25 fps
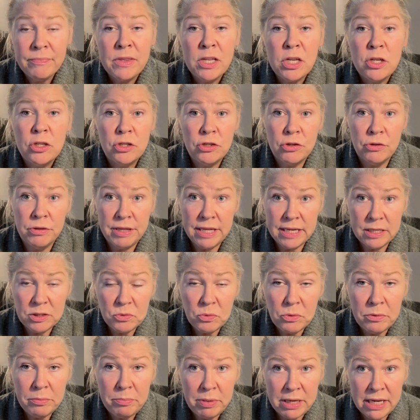So this
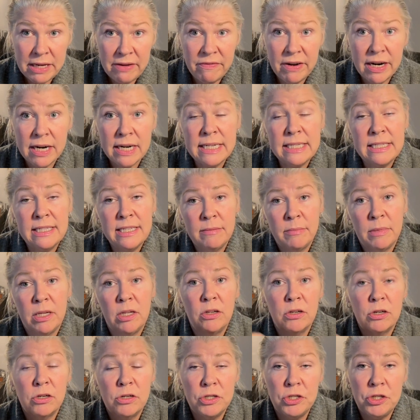would be very
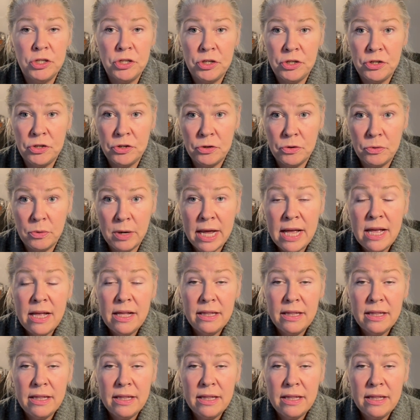similar to